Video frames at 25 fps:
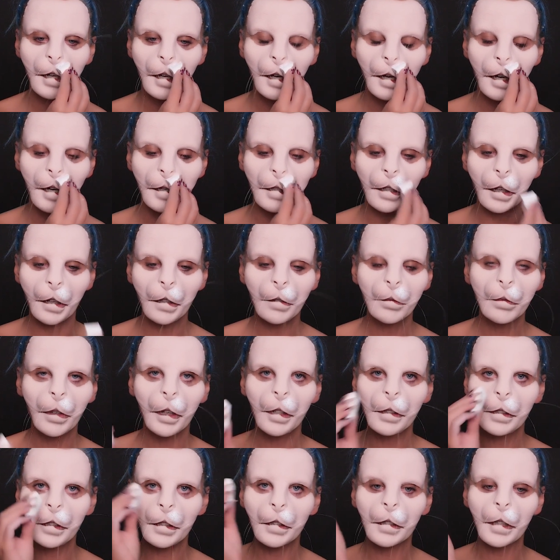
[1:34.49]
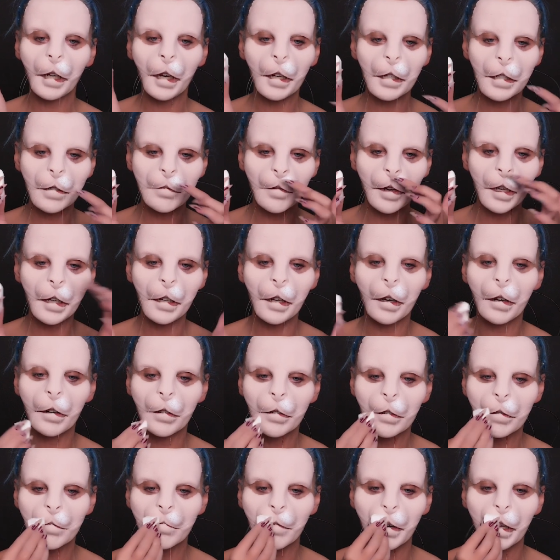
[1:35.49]
I don't want to touch my
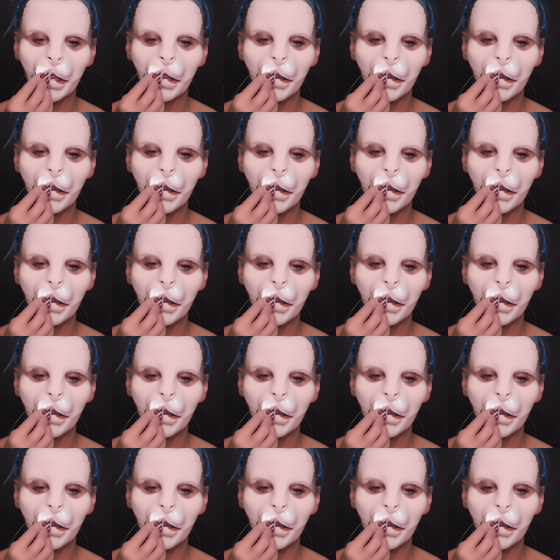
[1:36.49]
nose